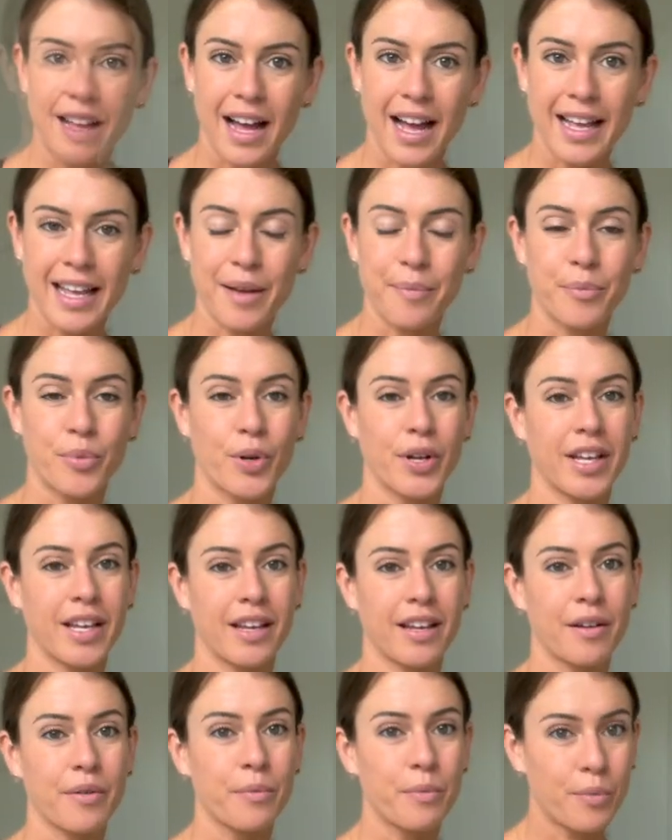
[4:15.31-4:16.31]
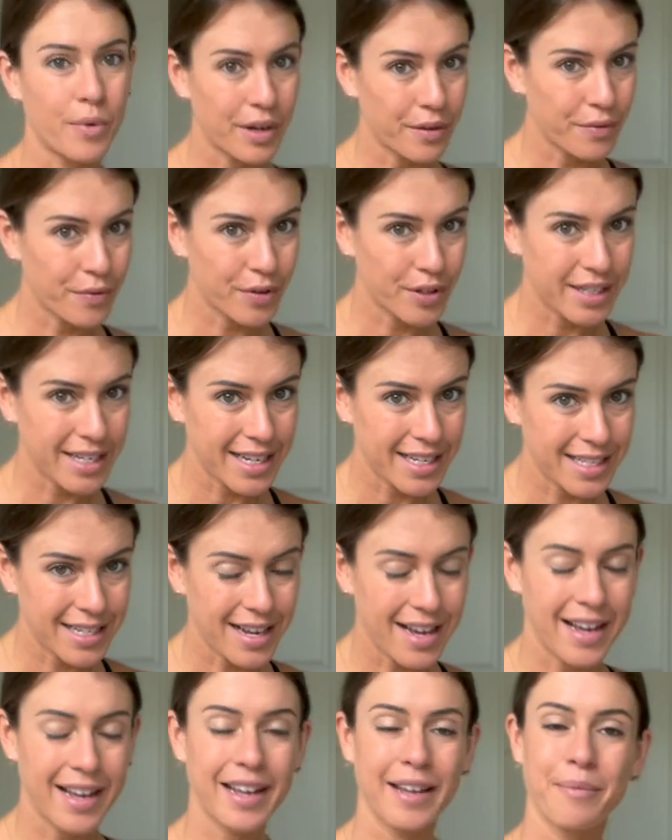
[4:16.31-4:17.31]
I am bringing one for
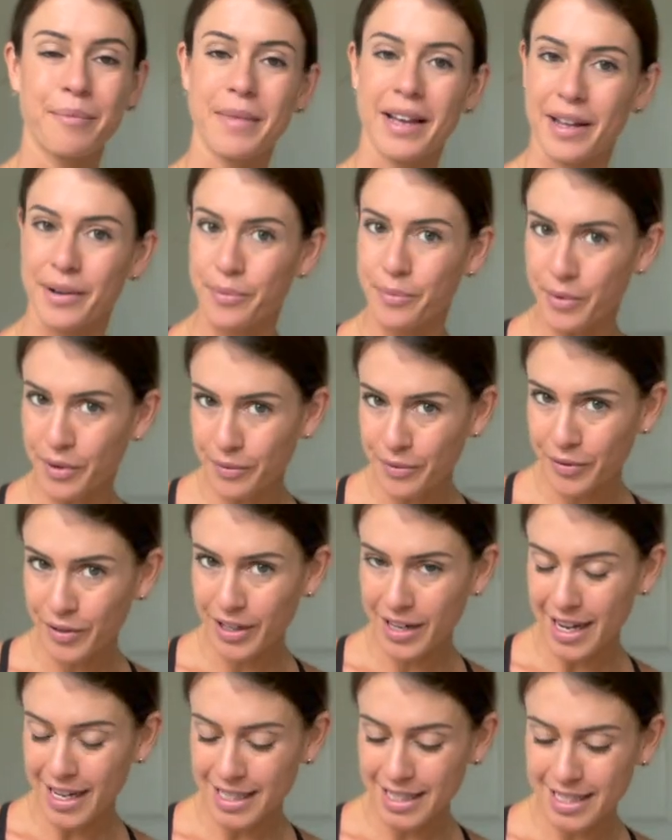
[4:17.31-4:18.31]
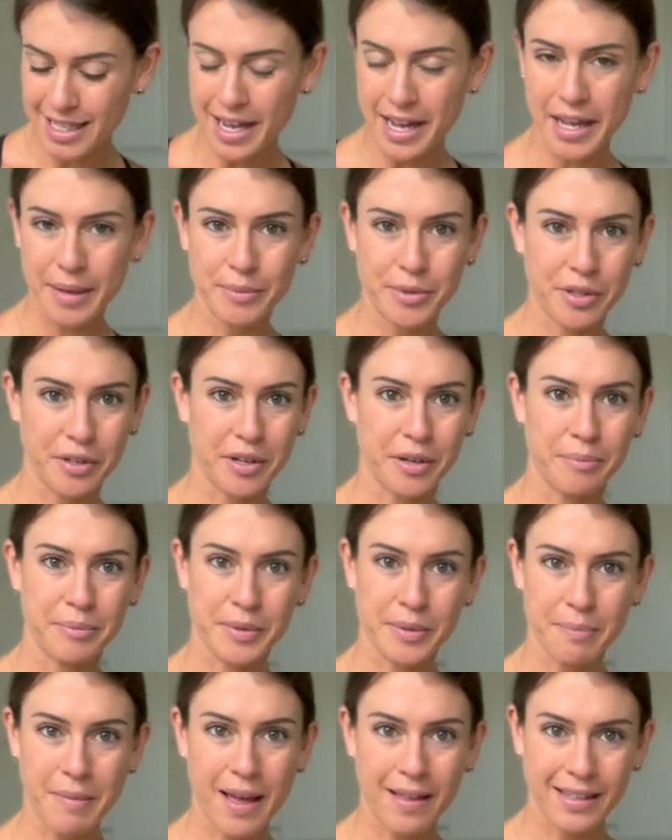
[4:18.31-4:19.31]
daytime and one for nighttime, so I'm
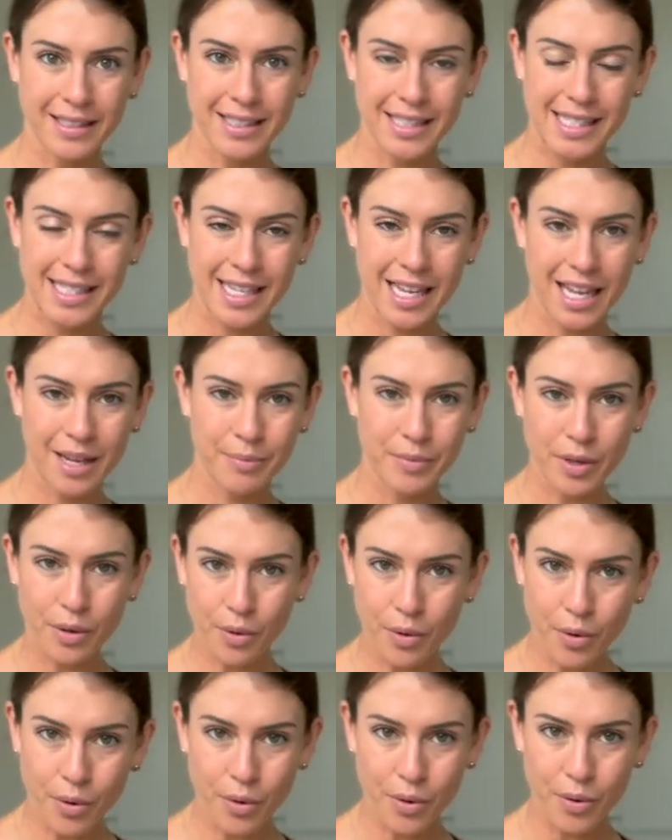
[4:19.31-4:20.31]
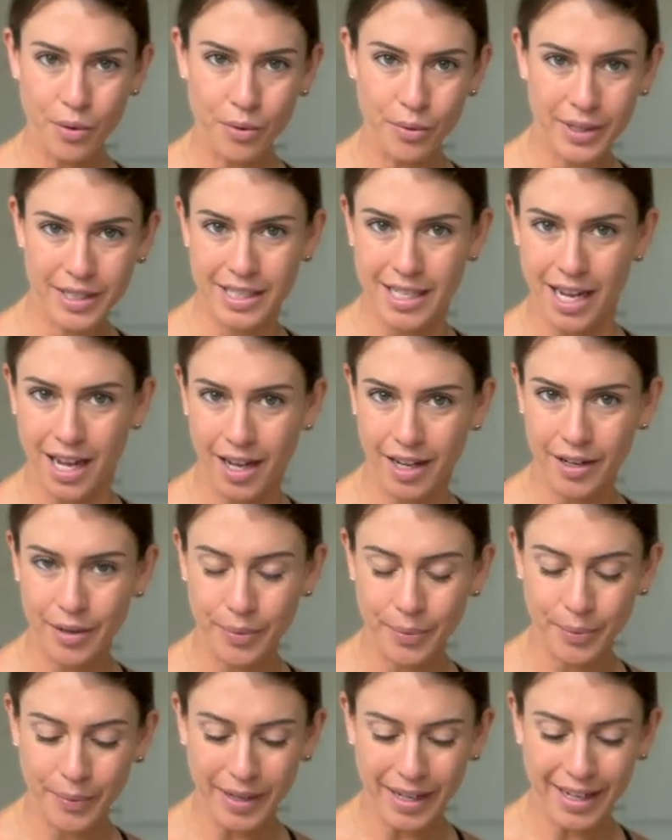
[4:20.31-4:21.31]
smelling the same the whole
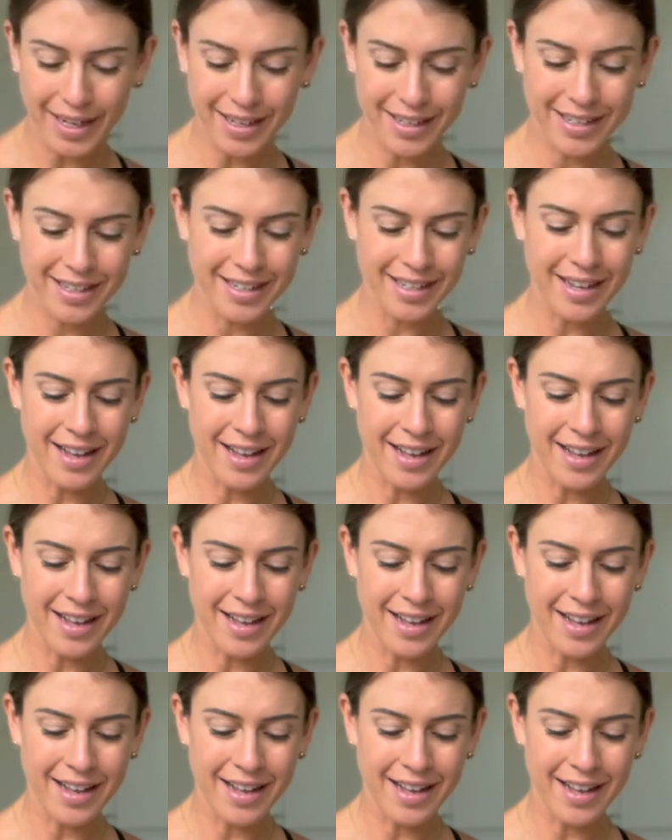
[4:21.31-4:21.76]
entire week.